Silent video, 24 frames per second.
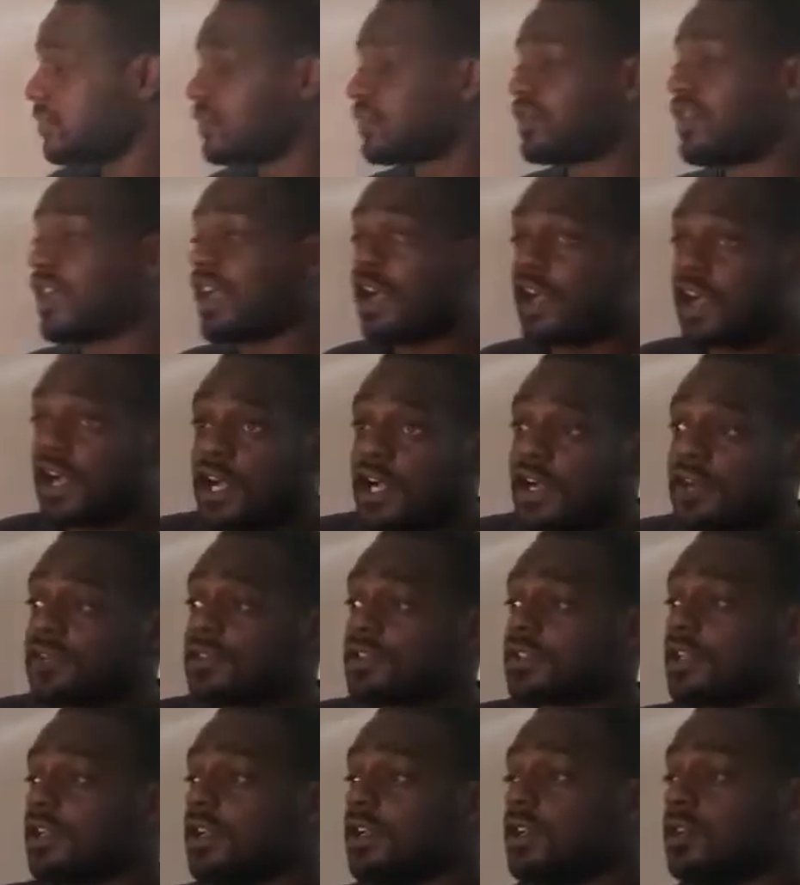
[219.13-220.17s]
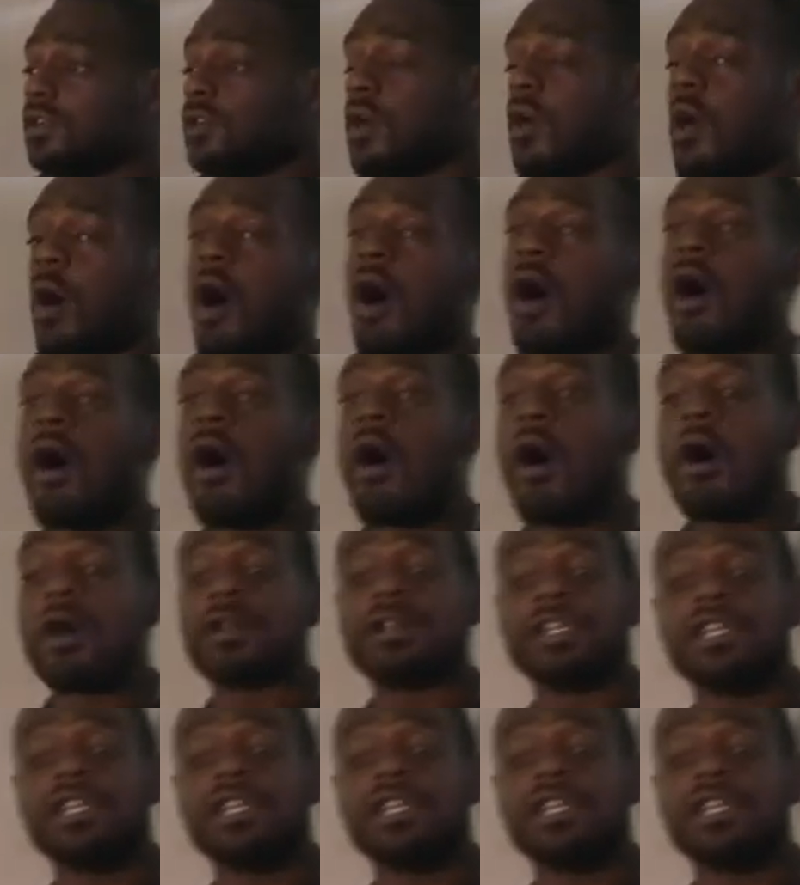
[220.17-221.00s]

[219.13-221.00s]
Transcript: thefts, you know, all